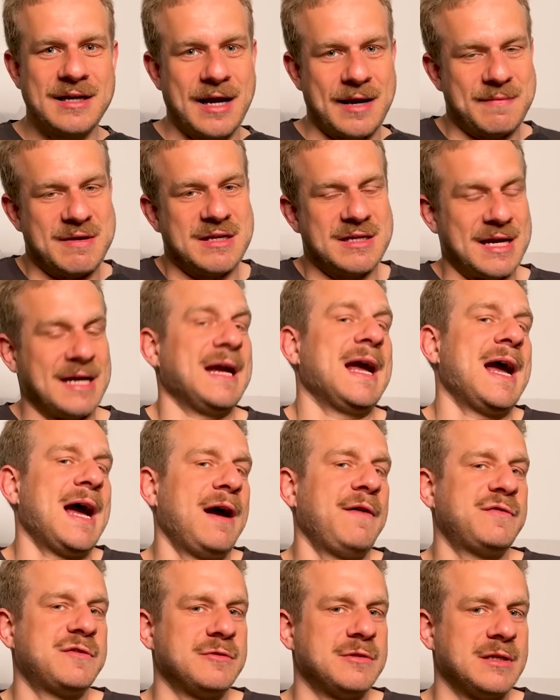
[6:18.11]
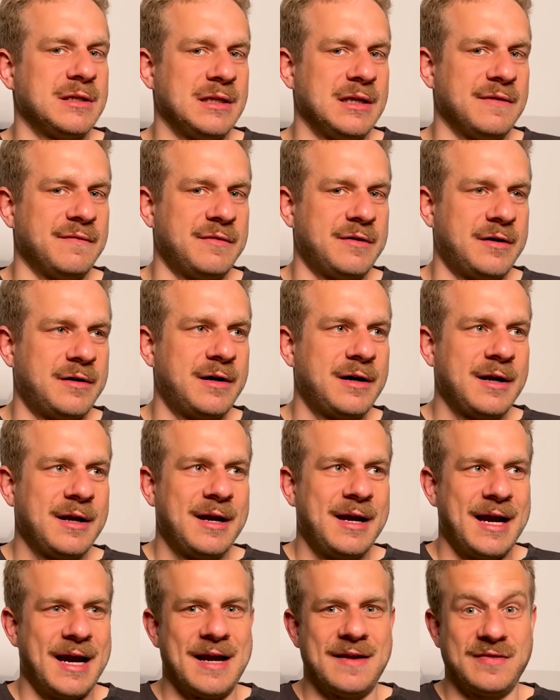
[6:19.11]
I mean, they have to deliver
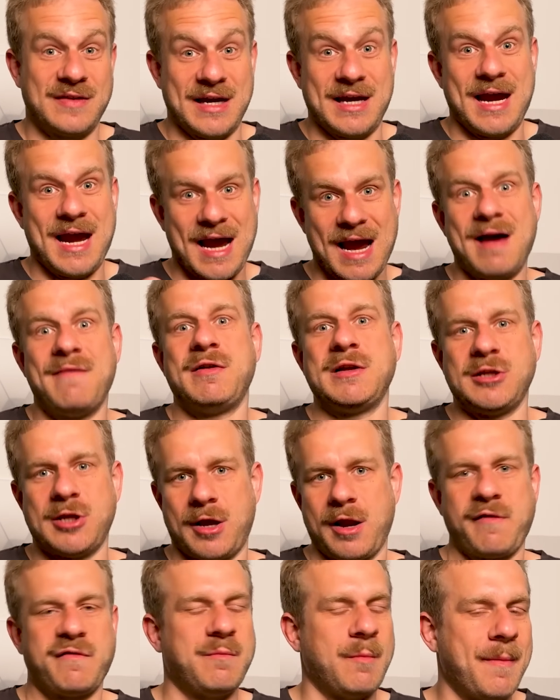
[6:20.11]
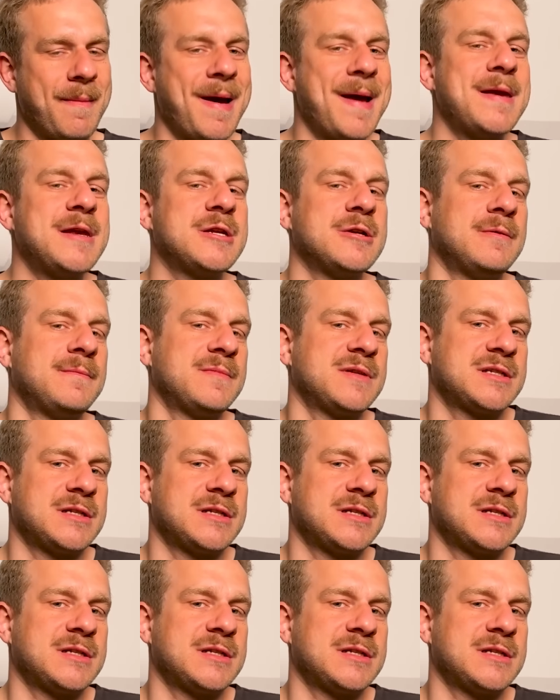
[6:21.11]
and they have a lot of momentum,